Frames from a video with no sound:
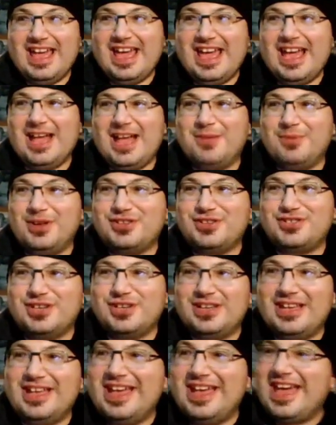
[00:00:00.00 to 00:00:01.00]
And when
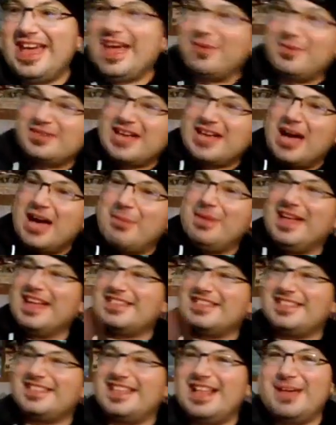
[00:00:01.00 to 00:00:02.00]
Tommy
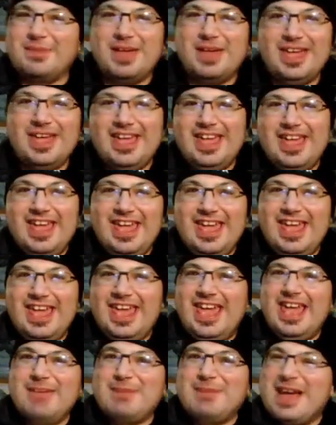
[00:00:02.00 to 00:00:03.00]
gets to them, he
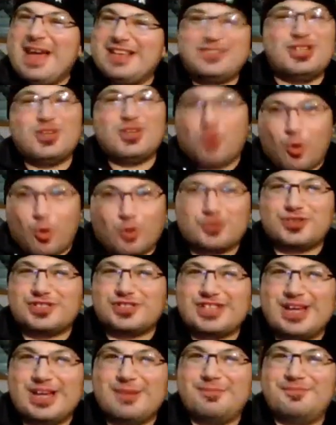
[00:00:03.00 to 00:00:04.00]
basically
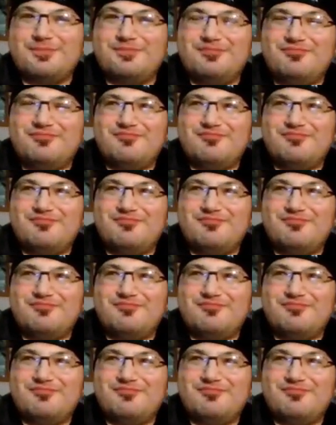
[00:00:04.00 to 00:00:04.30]
tortures them